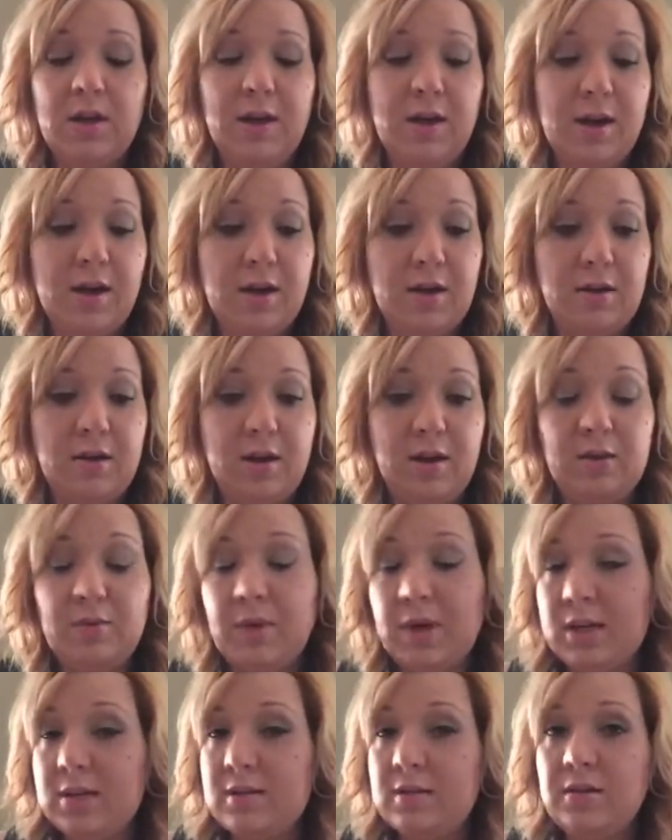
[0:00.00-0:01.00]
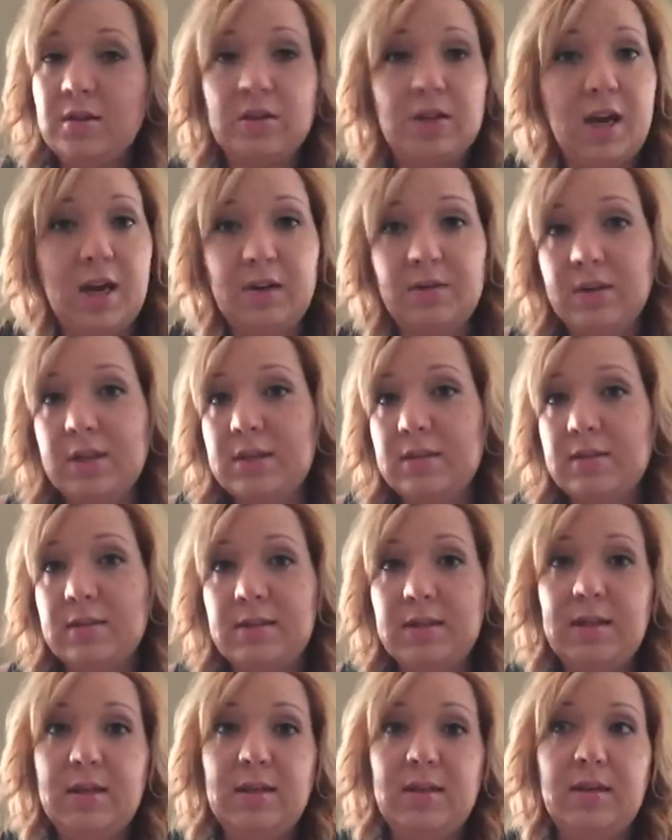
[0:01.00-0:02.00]
Otherwise, you're not going to
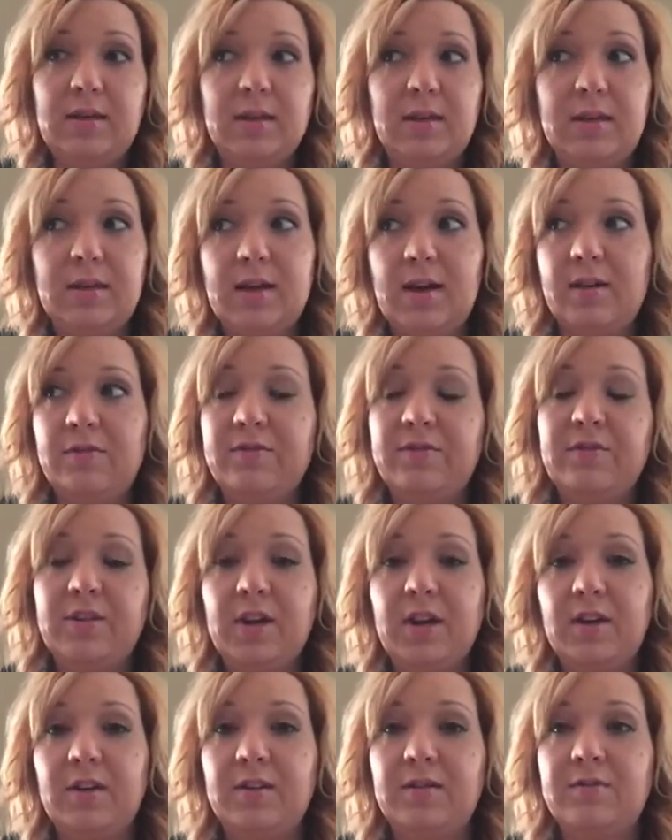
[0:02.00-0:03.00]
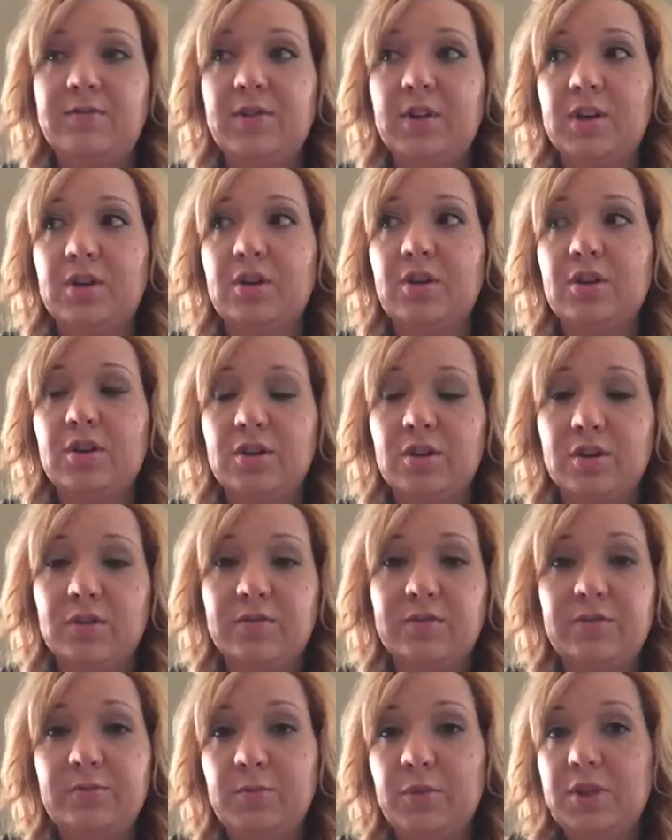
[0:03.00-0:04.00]
see enough of a
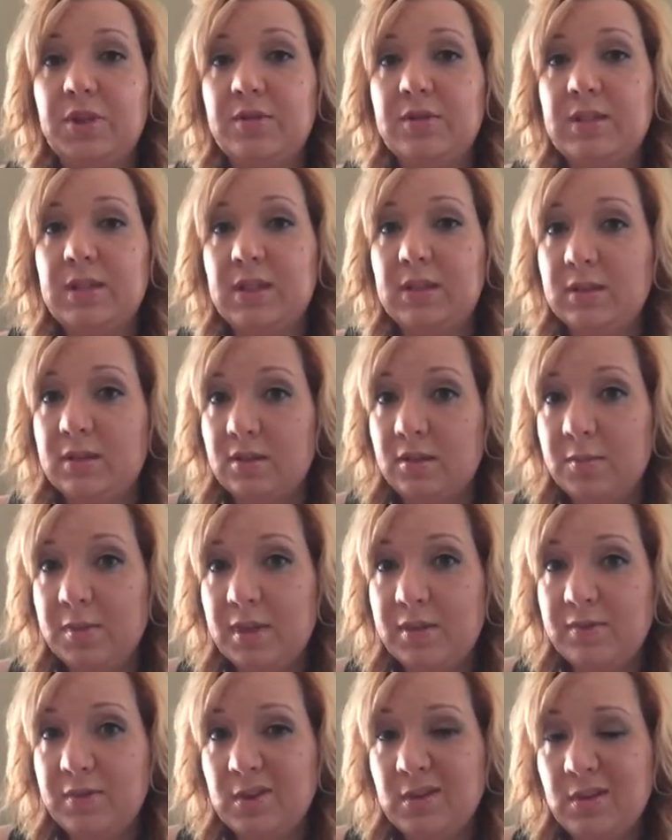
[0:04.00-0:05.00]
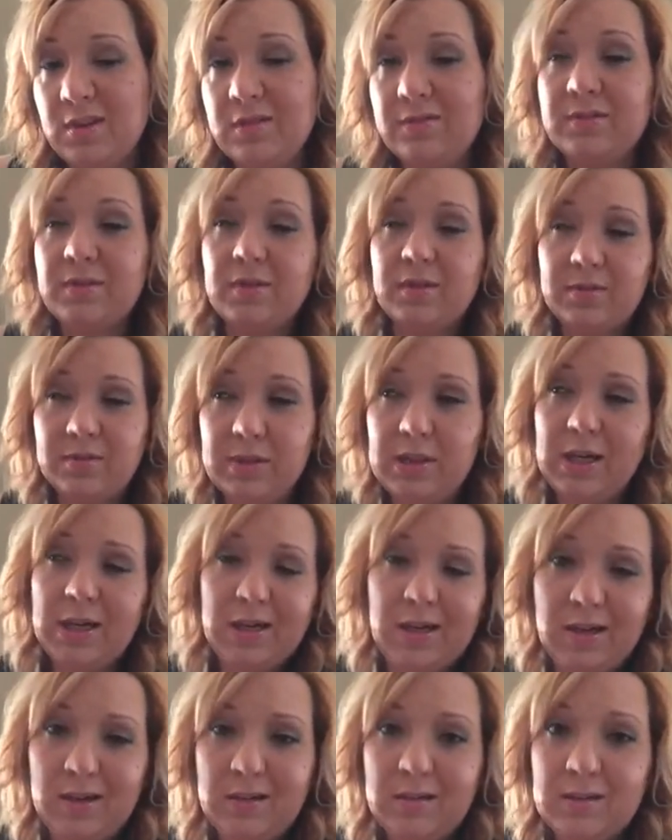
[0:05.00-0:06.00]
curve. Will you see a little bit of a curve?
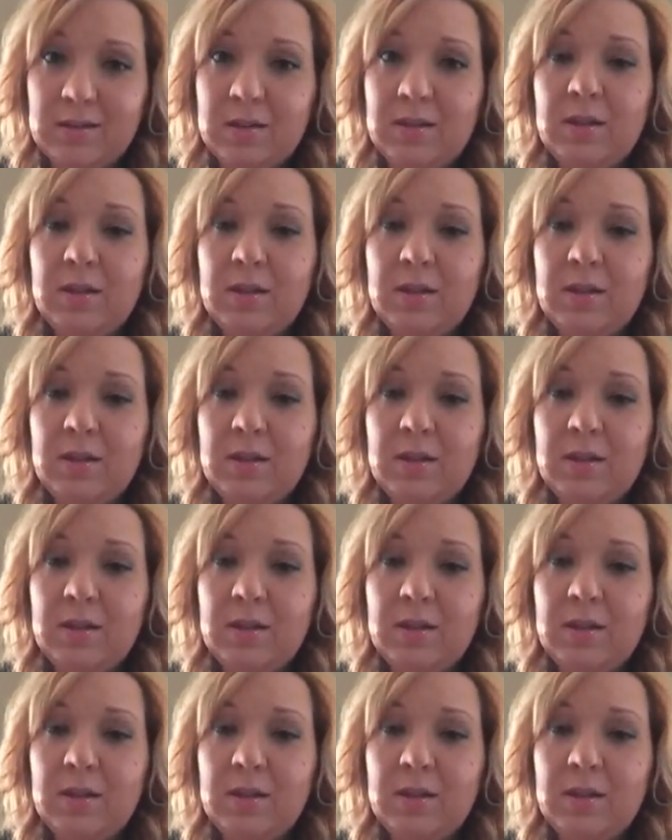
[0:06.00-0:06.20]
Yeah.